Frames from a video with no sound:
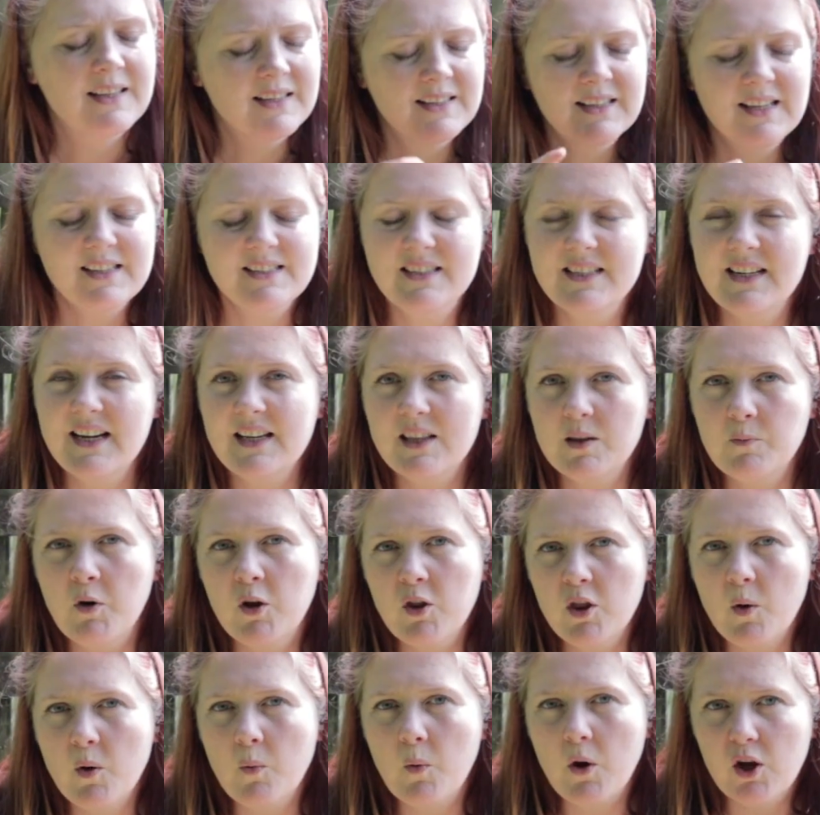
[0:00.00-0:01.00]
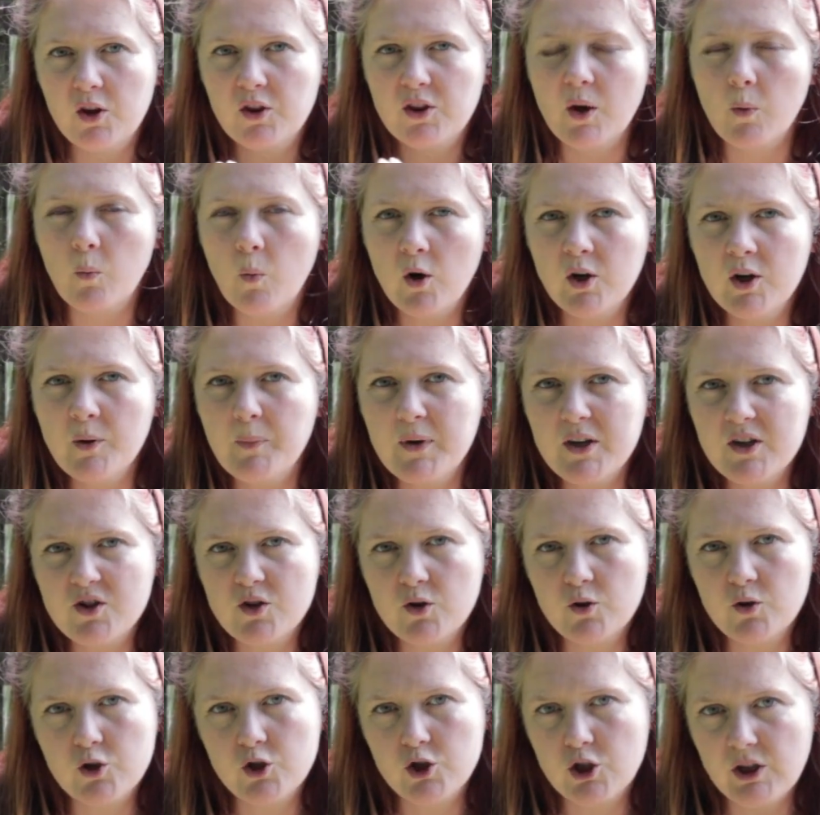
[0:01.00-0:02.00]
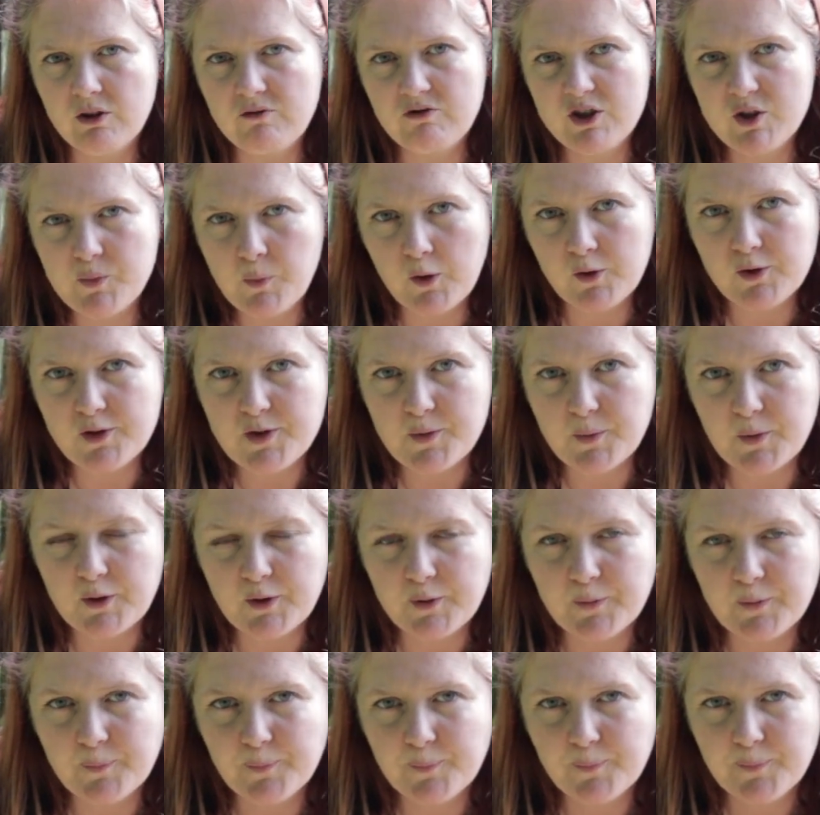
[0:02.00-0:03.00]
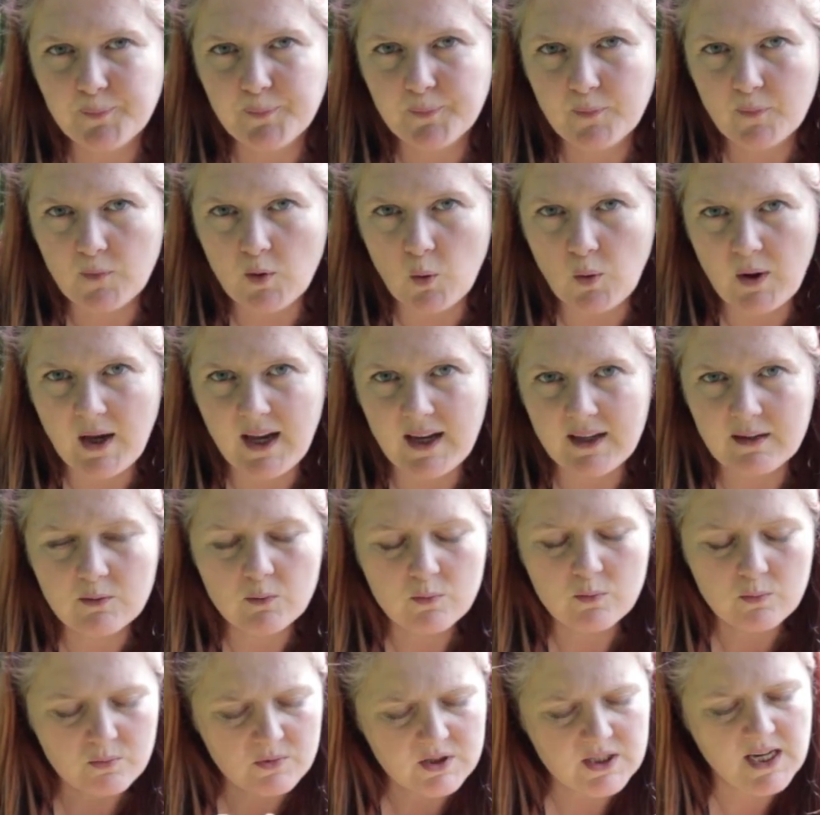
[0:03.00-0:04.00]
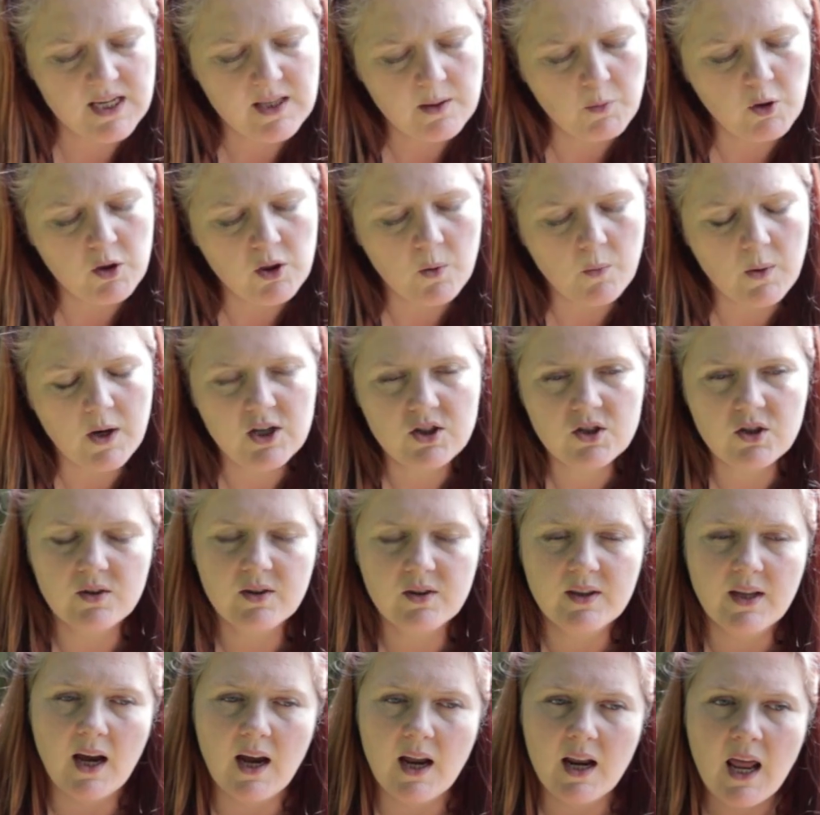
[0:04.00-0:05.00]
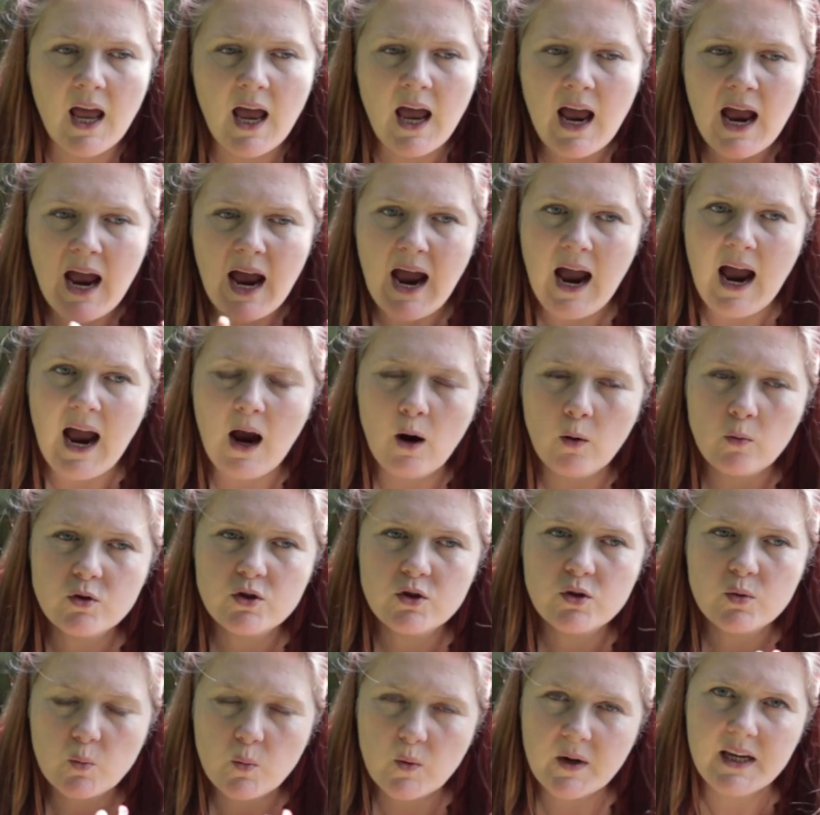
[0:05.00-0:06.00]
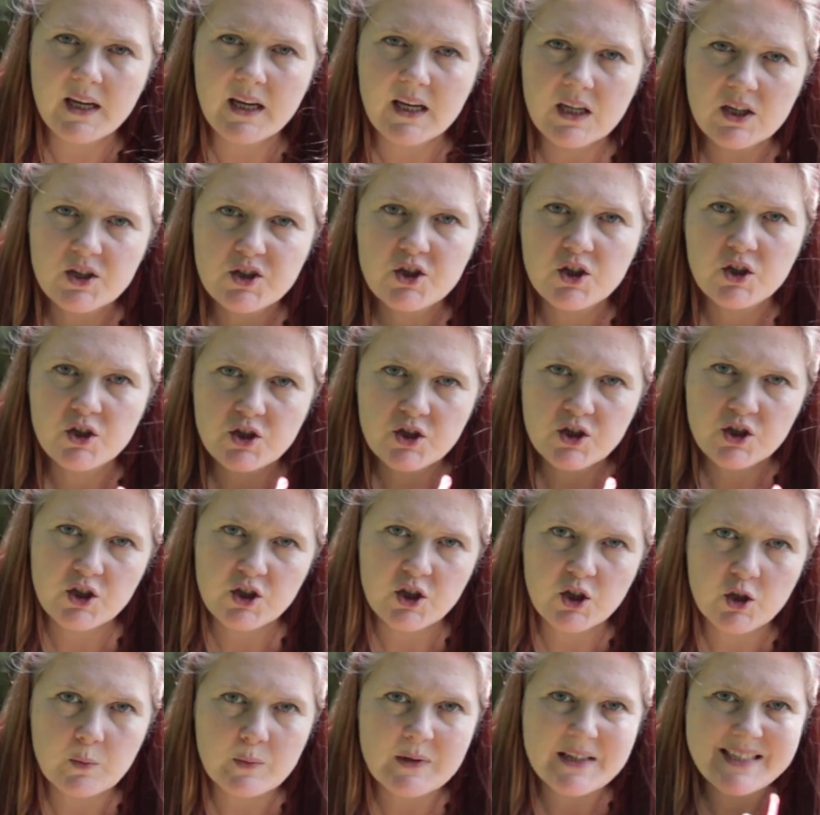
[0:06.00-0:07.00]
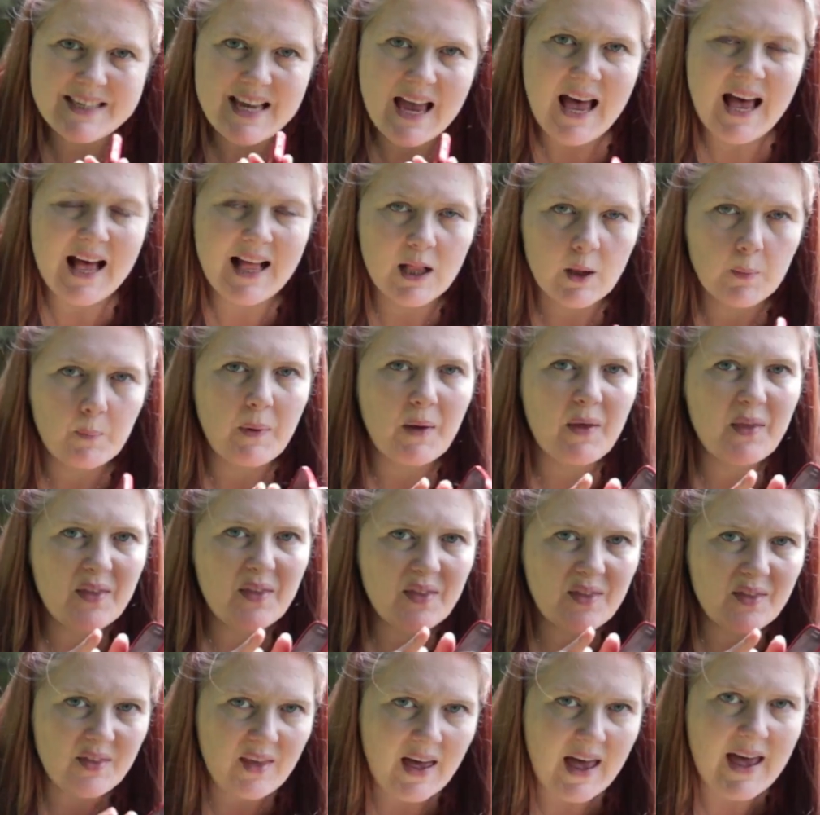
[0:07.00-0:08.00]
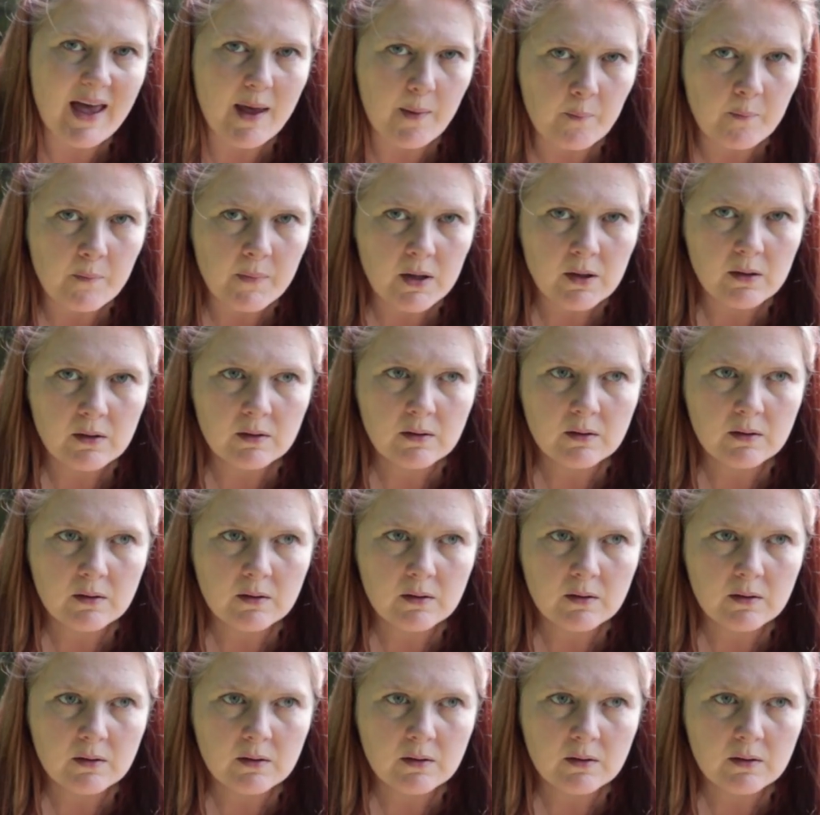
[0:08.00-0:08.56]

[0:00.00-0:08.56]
Let's take them on their word. They want to be socially responsible, okay? Take them on their word on that. How do we as consumers help them